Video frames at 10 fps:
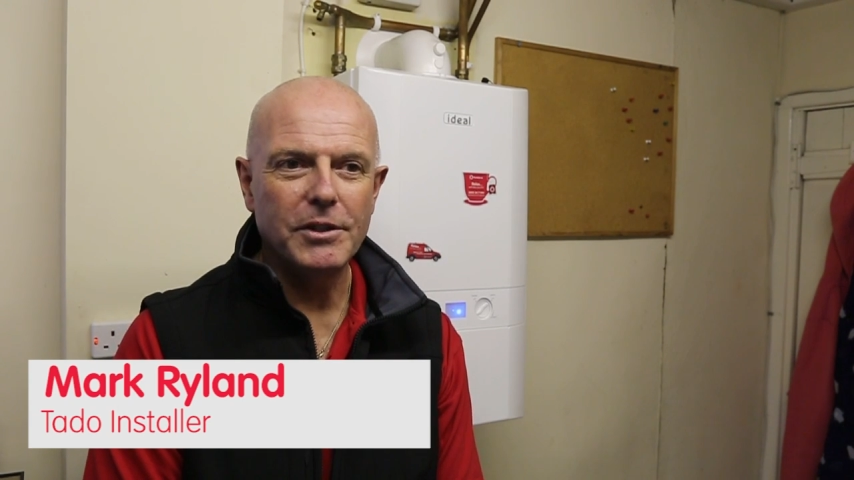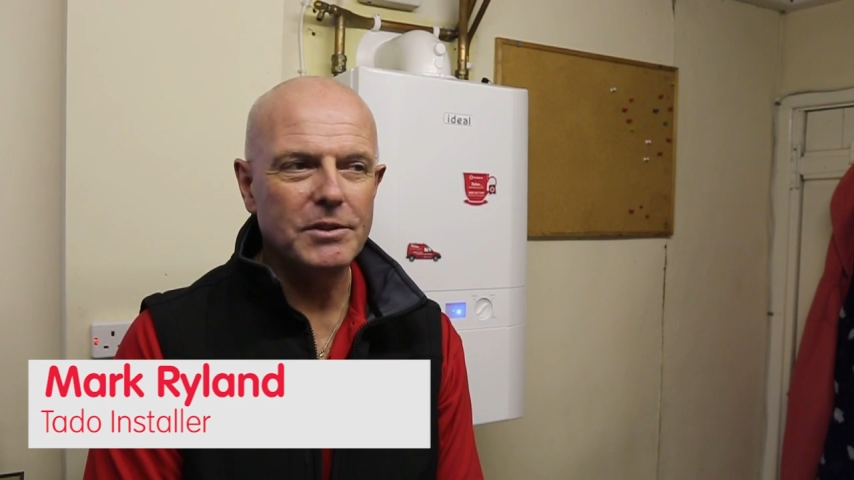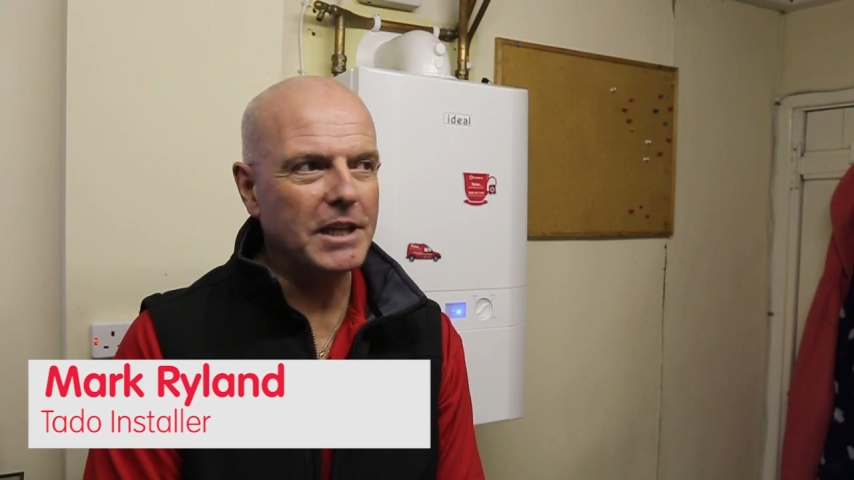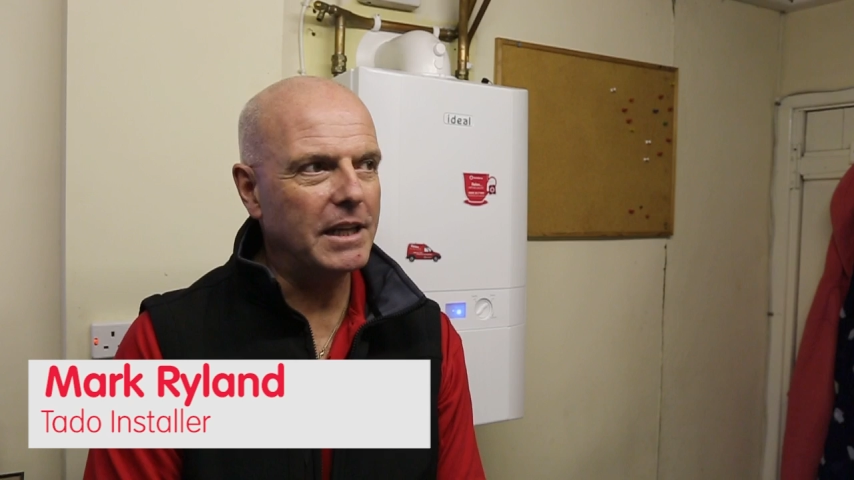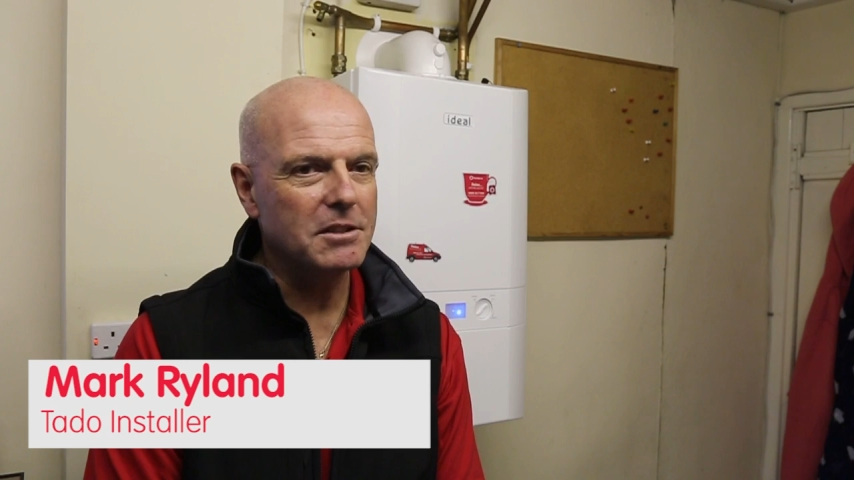your
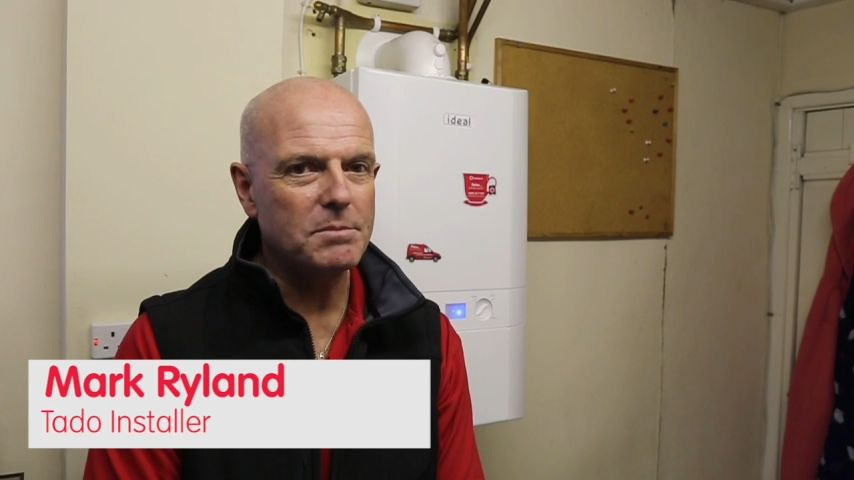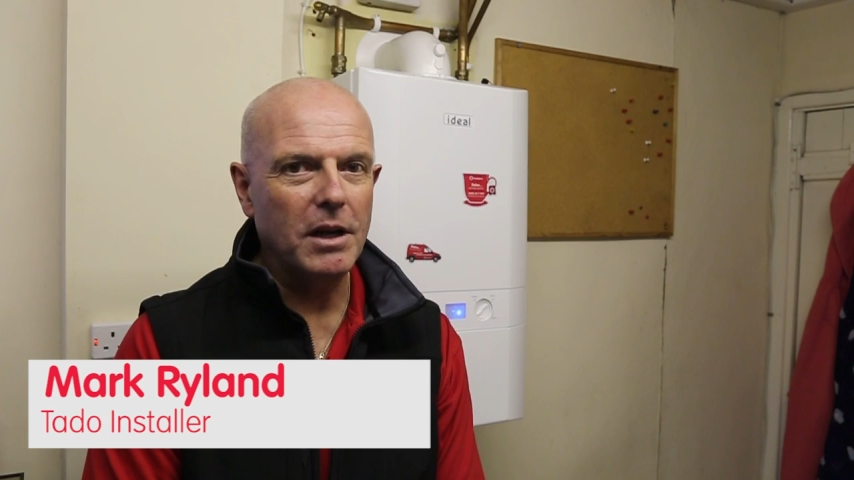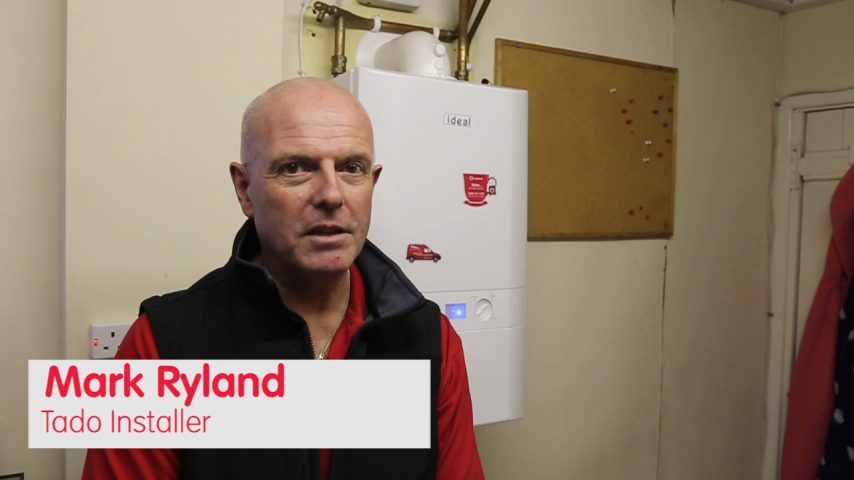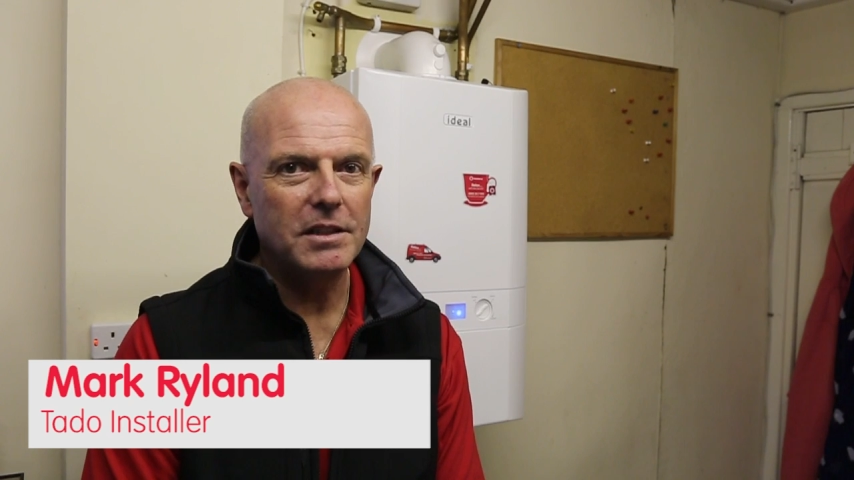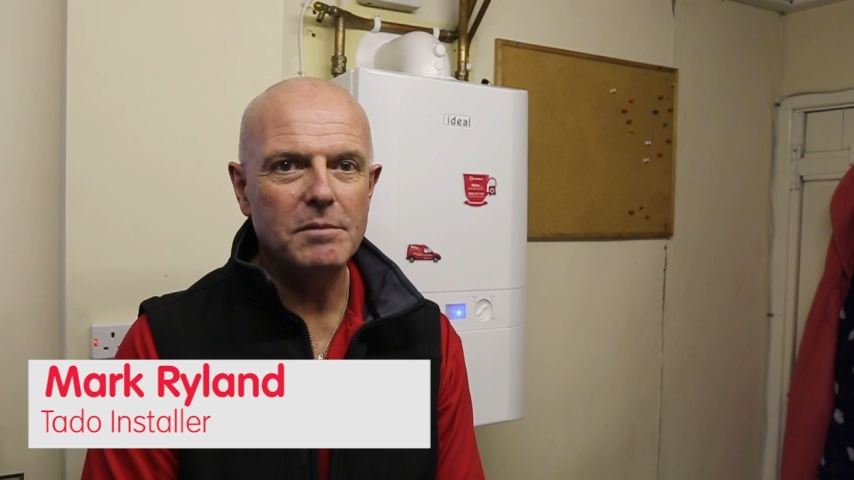tado
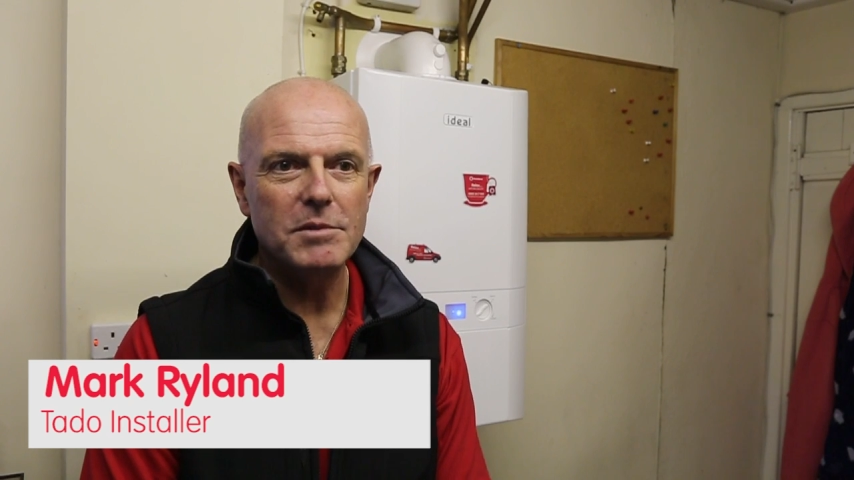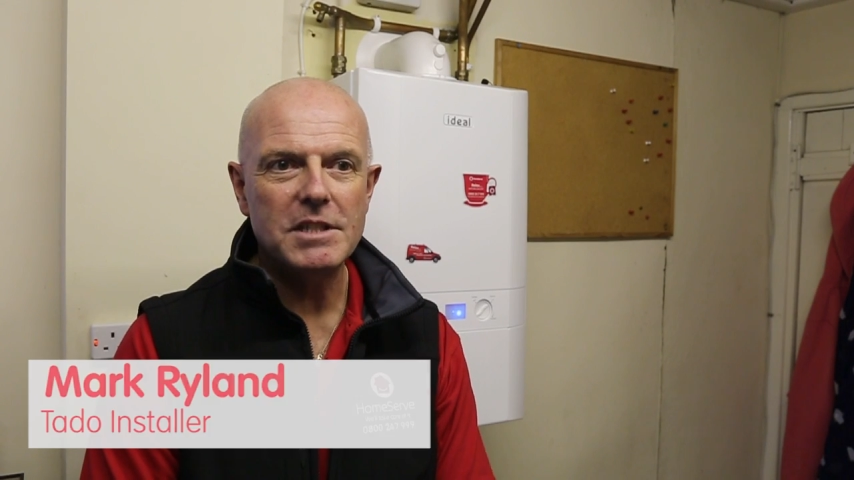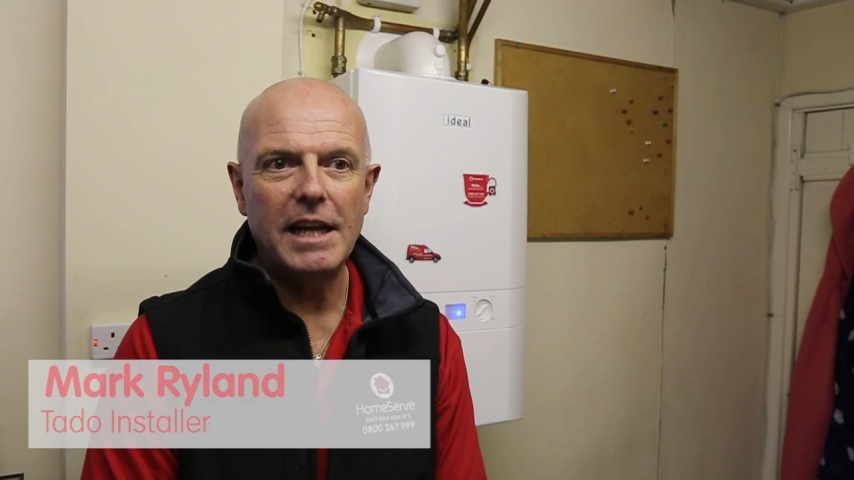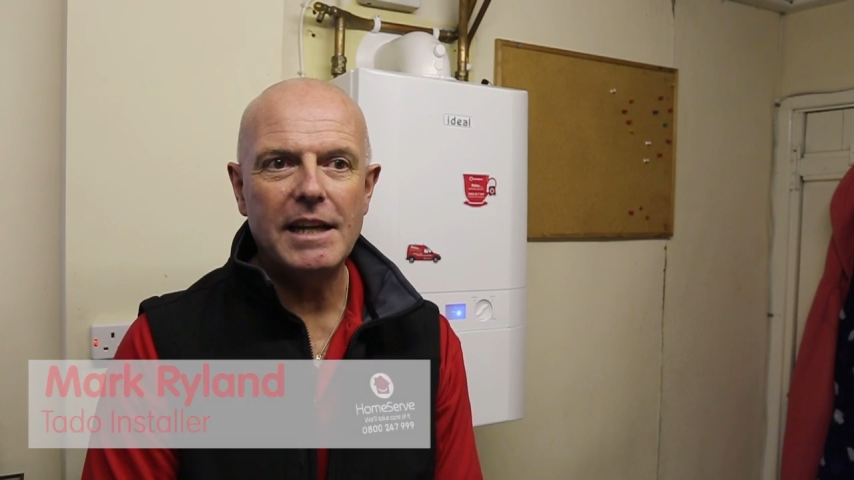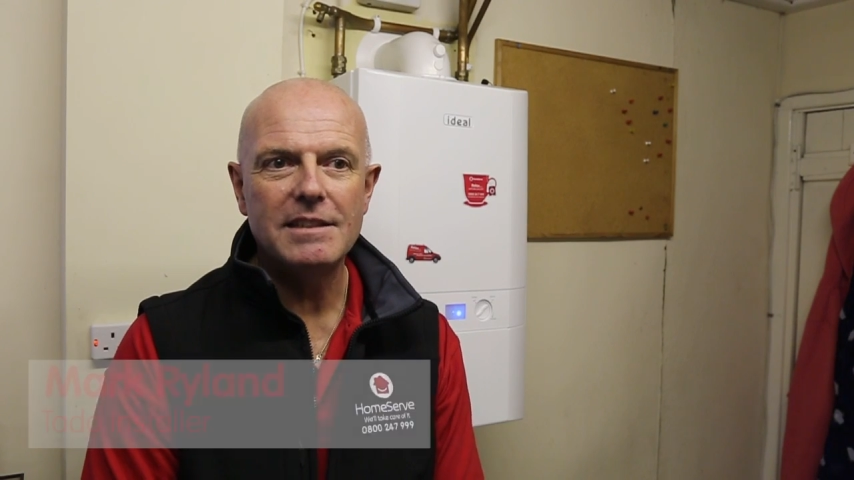smart
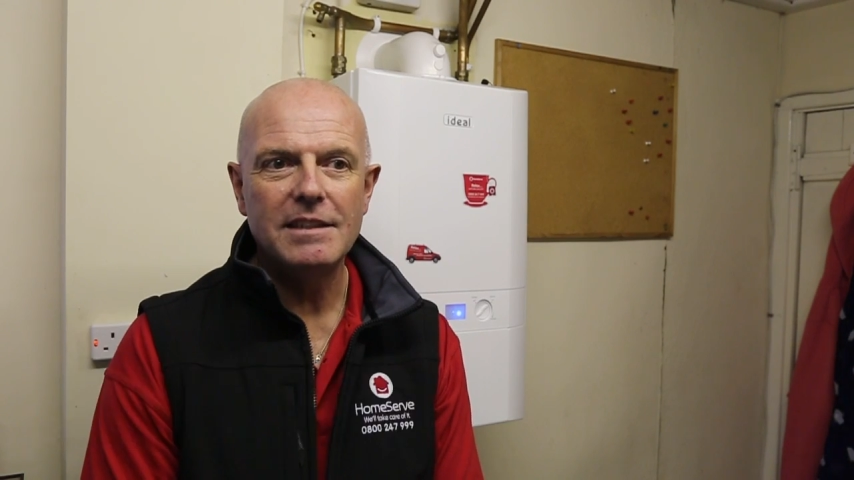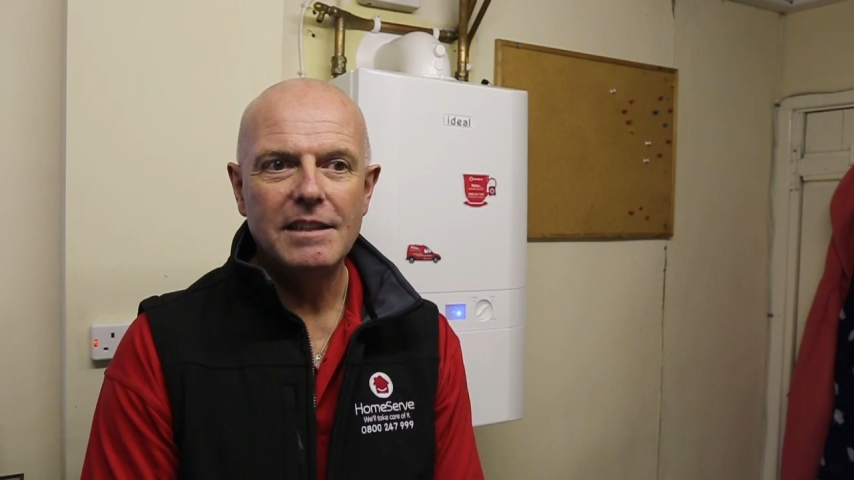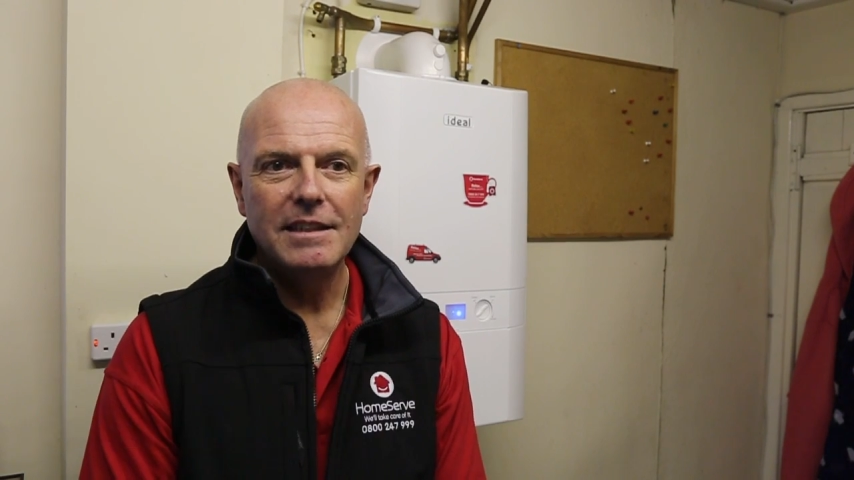thermostat.